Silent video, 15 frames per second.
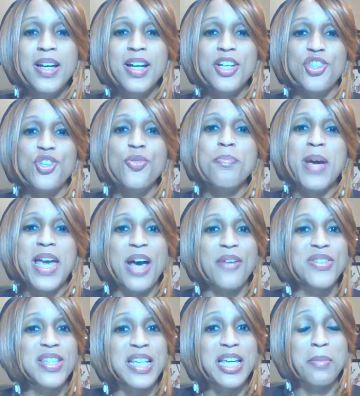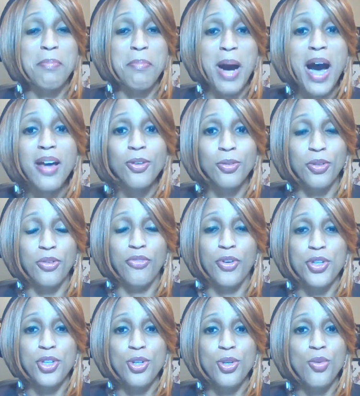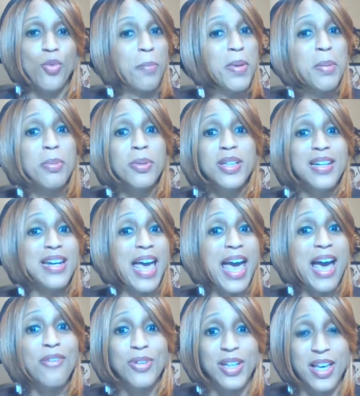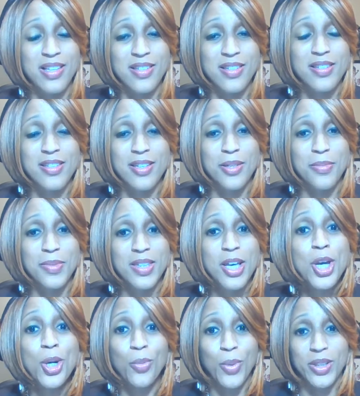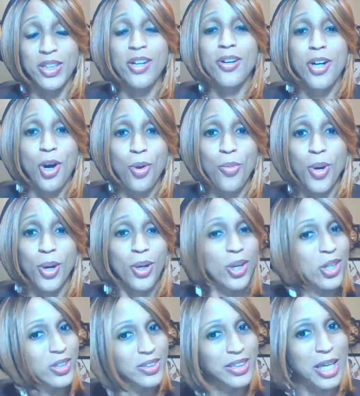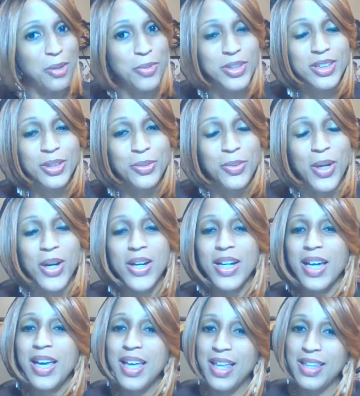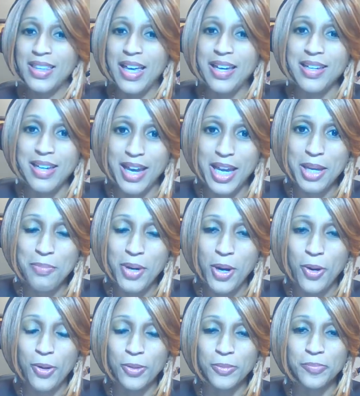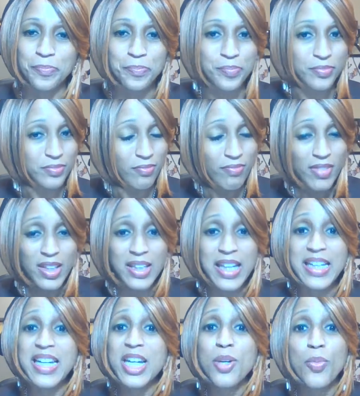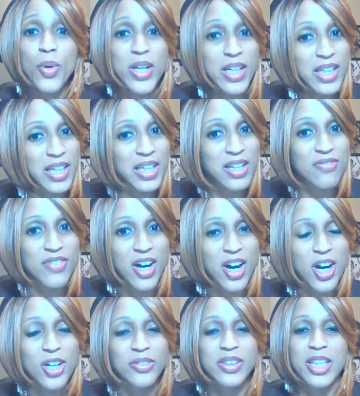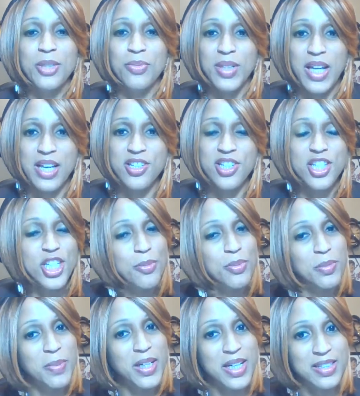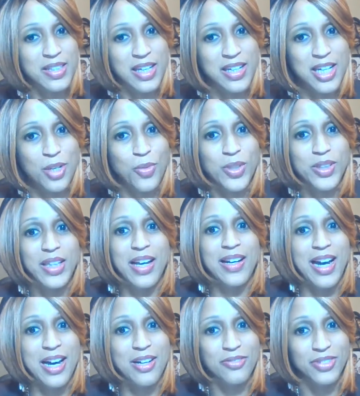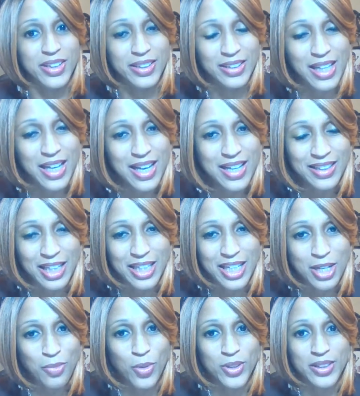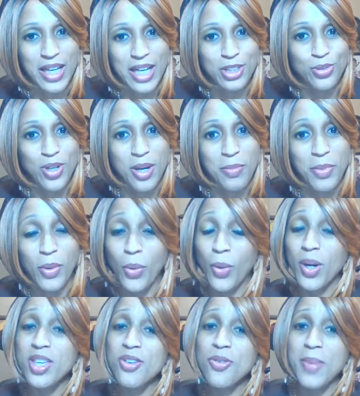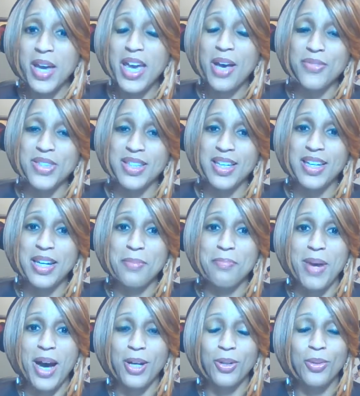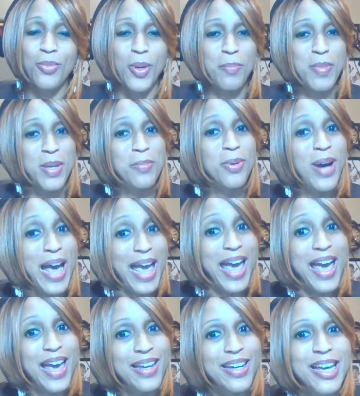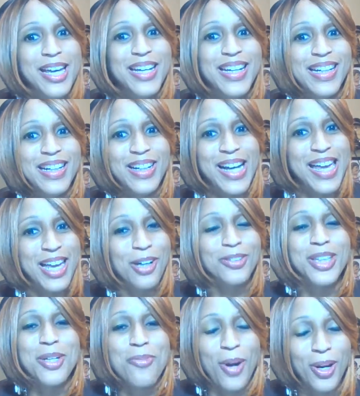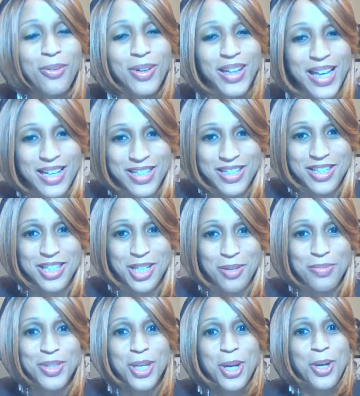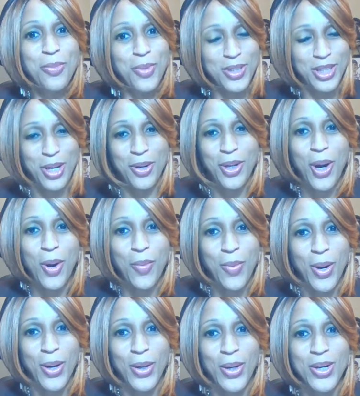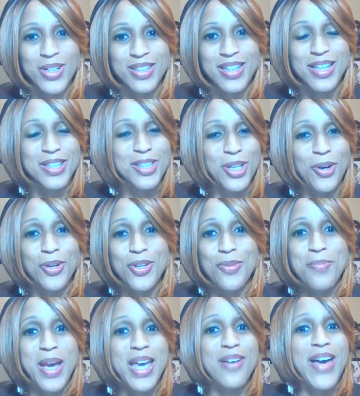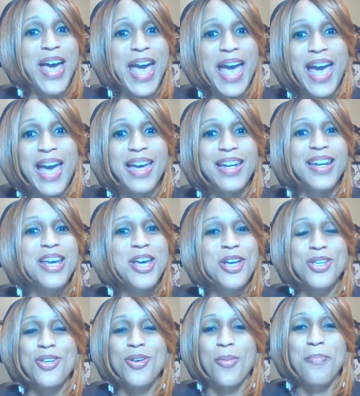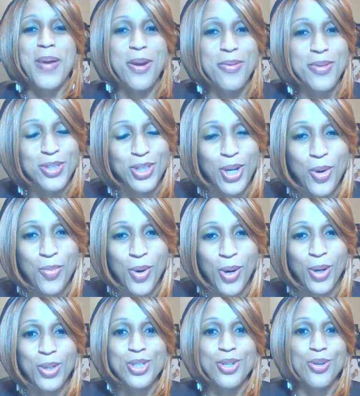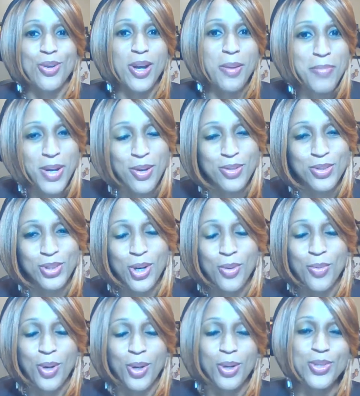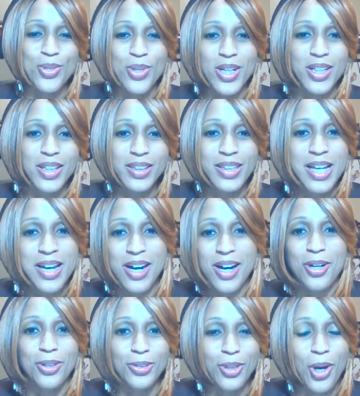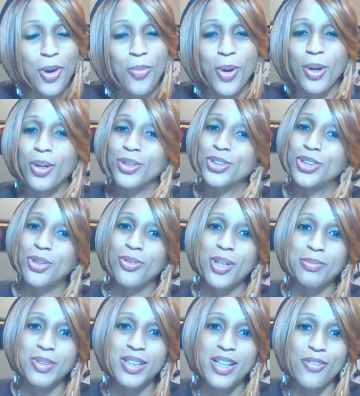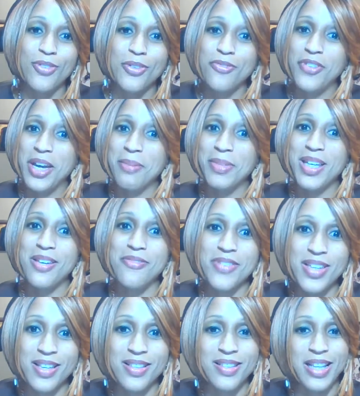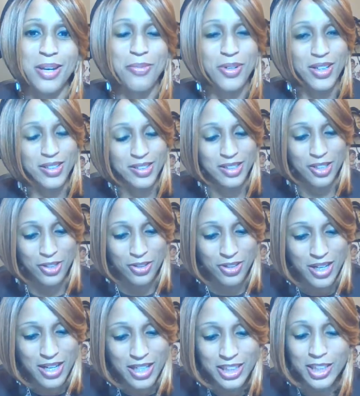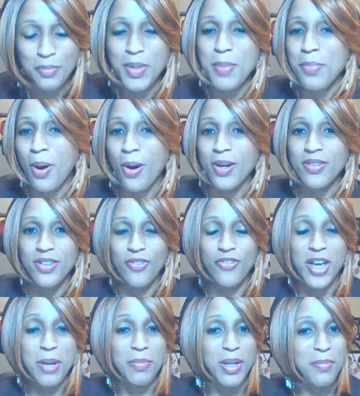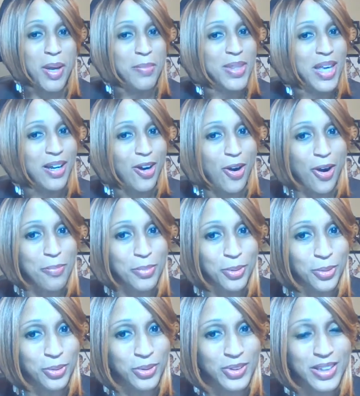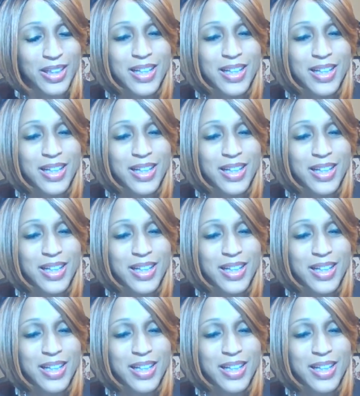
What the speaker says: you may have seen modeled for you where people didn't have relationships with their coworkers. They went to work, they came home. They didn't want to get involved in relationships because they didn't want that conflict. They didn't want that drama. Or you may have seen it modeled where people had healthy work relationships with their coworkers. And so you may have had your parents' coworkers, your grandparents' coworkers, your aunt, uncle coworkers show up to different family events. They were considered to be part of the family. Maybe they carpooled